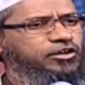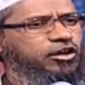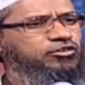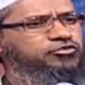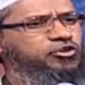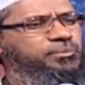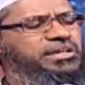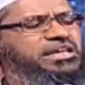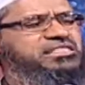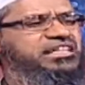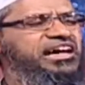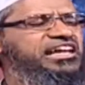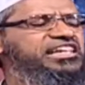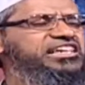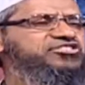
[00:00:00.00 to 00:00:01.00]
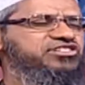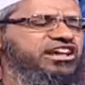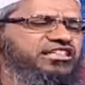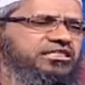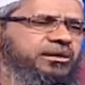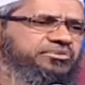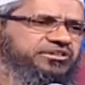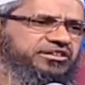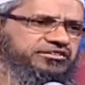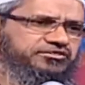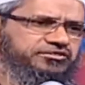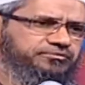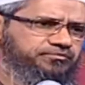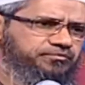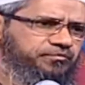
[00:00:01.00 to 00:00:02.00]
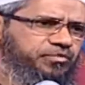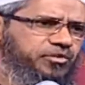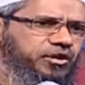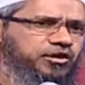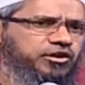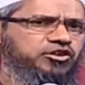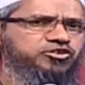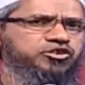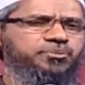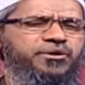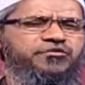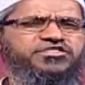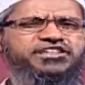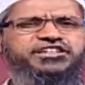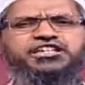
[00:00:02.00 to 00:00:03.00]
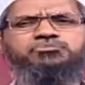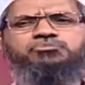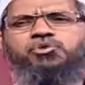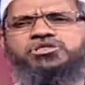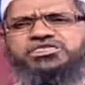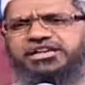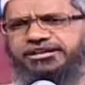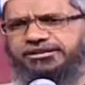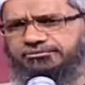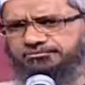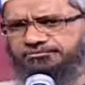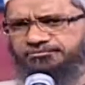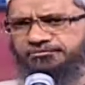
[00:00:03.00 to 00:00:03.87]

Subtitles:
It also means a leech-like substance. So Professor Keith Moore said,